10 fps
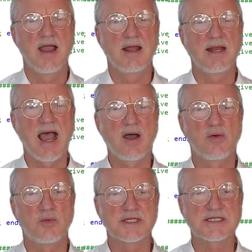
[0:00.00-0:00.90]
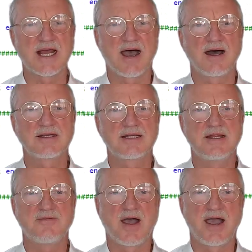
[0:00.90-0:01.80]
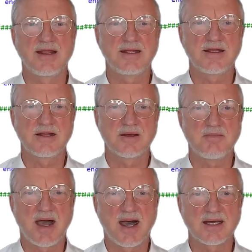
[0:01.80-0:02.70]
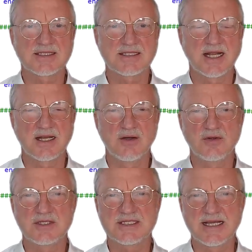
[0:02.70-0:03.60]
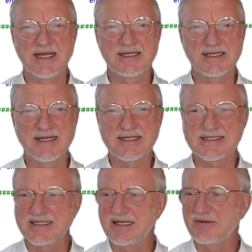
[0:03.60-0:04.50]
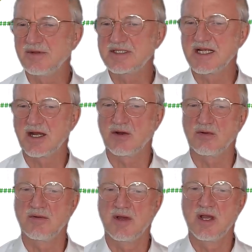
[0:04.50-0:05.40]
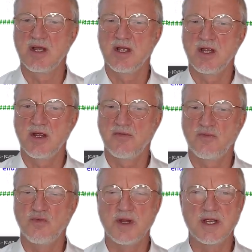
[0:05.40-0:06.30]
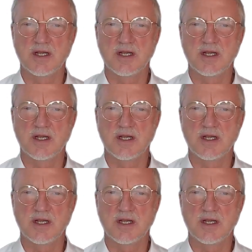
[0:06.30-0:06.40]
Now we start defining the master nodes at x equals 0. If we